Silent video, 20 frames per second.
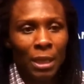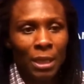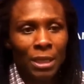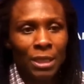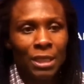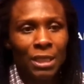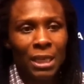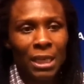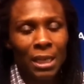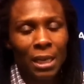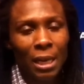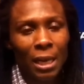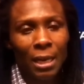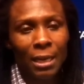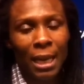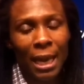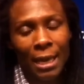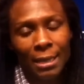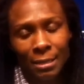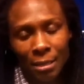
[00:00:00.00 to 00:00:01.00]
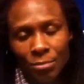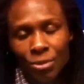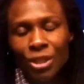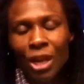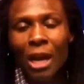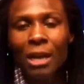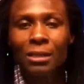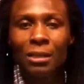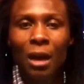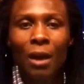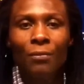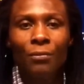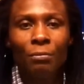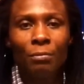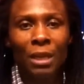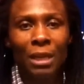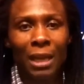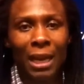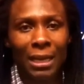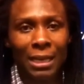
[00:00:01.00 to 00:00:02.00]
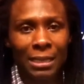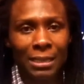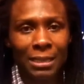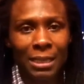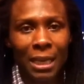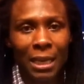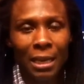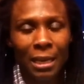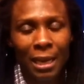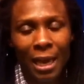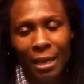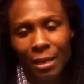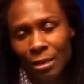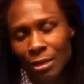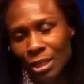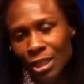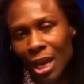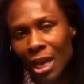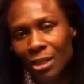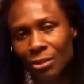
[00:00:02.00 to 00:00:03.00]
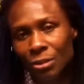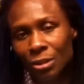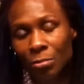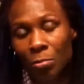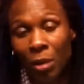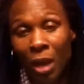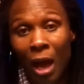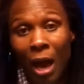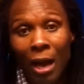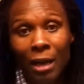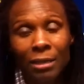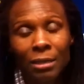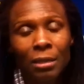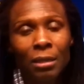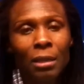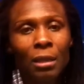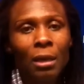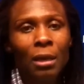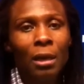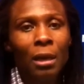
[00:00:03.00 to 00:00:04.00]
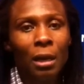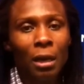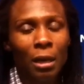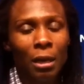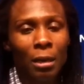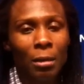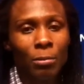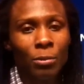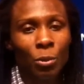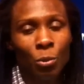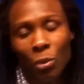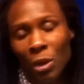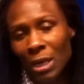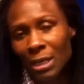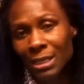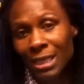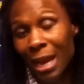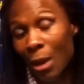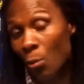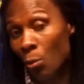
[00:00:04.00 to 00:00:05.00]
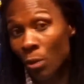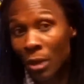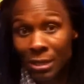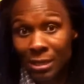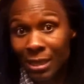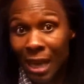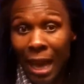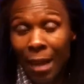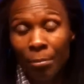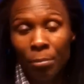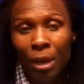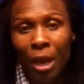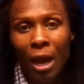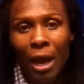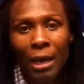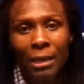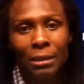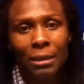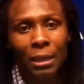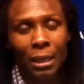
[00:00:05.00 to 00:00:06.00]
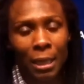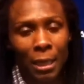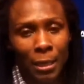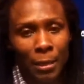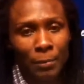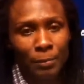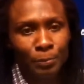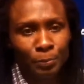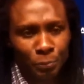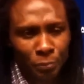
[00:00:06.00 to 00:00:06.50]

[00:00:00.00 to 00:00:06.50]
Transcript: She got some shots off of me. Like I said, a lot of her shots was blocked. The ones that was not blocked, I